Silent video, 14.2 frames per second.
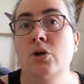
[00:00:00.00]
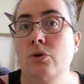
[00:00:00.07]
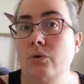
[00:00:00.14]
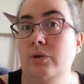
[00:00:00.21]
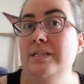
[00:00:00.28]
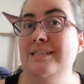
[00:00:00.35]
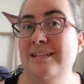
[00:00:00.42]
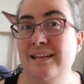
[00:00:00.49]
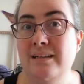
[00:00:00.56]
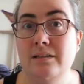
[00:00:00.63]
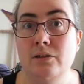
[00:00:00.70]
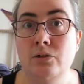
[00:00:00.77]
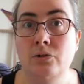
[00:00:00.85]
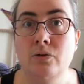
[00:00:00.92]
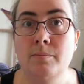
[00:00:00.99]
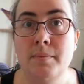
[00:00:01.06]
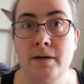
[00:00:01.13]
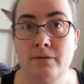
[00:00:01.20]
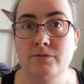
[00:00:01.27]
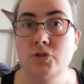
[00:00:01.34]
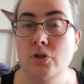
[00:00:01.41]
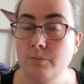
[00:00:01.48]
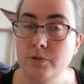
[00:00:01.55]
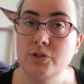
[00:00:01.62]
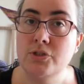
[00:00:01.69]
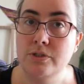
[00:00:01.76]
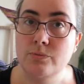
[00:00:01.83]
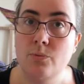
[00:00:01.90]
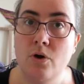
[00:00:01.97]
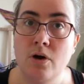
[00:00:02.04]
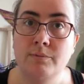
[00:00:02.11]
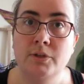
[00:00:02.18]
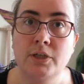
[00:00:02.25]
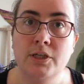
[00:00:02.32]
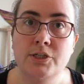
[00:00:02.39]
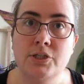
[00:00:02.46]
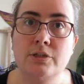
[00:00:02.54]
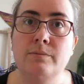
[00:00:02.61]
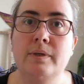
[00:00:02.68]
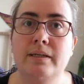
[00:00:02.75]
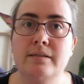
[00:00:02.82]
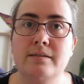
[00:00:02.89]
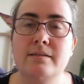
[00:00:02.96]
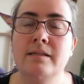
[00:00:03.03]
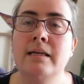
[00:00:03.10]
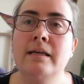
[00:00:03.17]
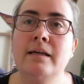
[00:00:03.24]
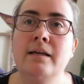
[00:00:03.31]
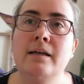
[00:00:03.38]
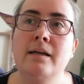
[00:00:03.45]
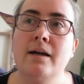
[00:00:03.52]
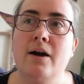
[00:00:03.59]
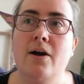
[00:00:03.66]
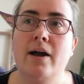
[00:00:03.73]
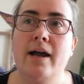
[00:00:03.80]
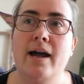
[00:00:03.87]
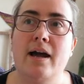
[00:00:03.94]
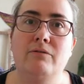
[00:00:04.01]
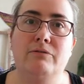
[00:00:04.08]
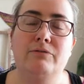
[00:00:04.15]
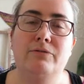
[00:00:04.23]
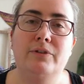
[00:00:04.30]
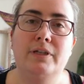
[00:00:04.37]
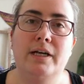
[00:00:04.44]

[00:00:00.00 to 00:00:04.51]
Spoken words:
or you can take a longer amount of time, which is what I'm going to do, because I have